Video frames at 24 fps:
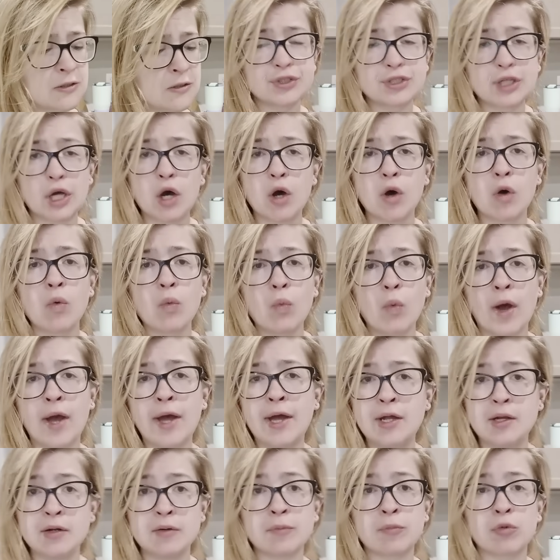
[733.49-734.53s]
So
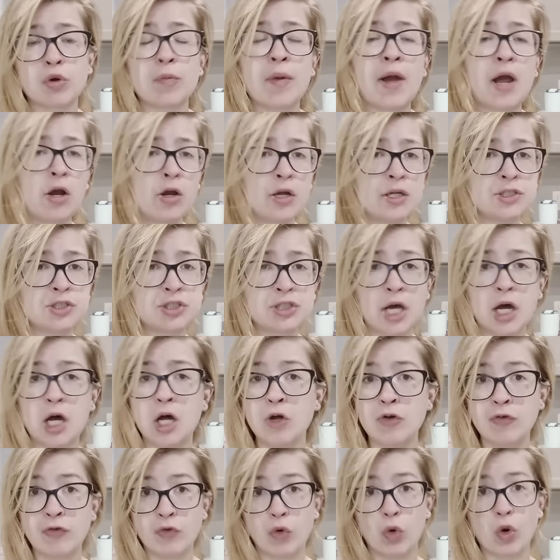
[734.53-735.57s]
when preparing
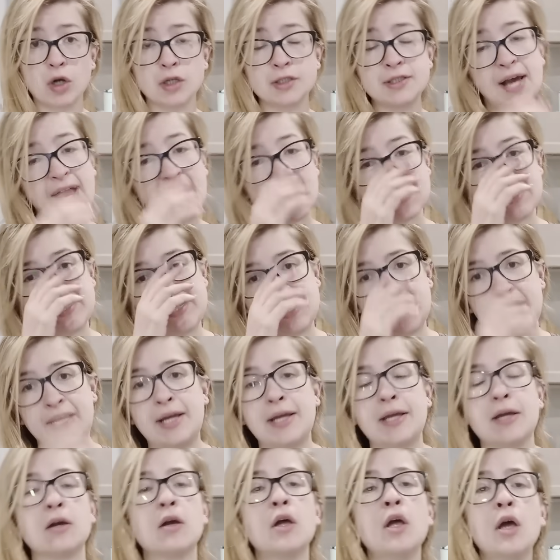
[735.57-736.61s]
gel for
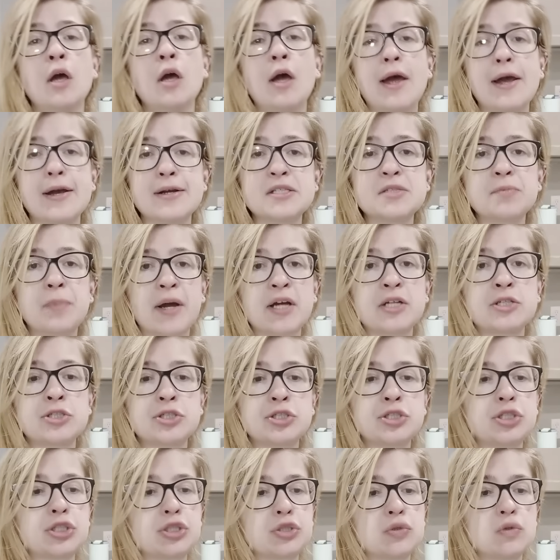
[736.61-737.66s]
testing, expect
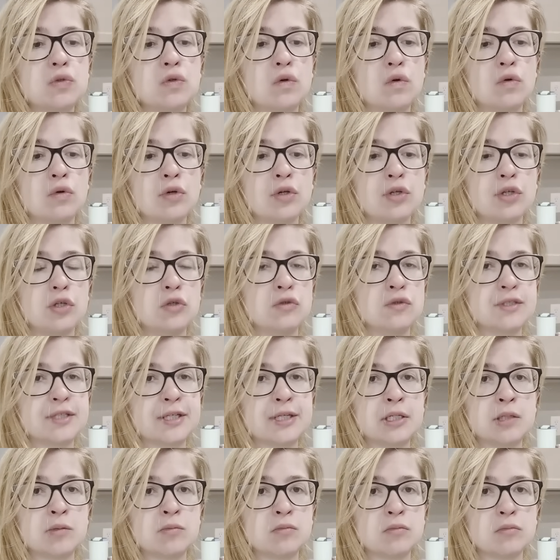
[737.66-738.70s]
to use
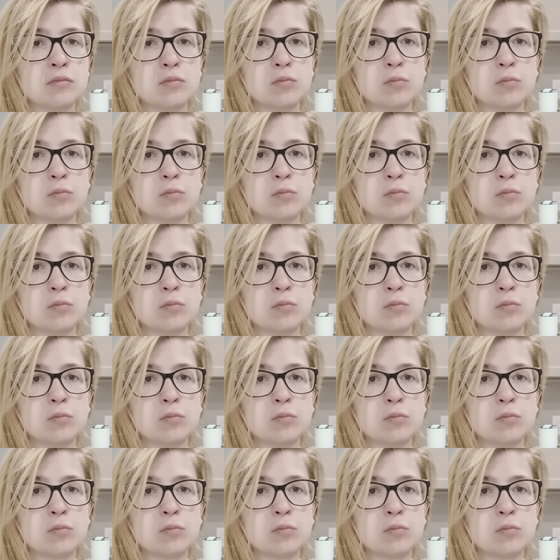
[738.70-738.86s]
it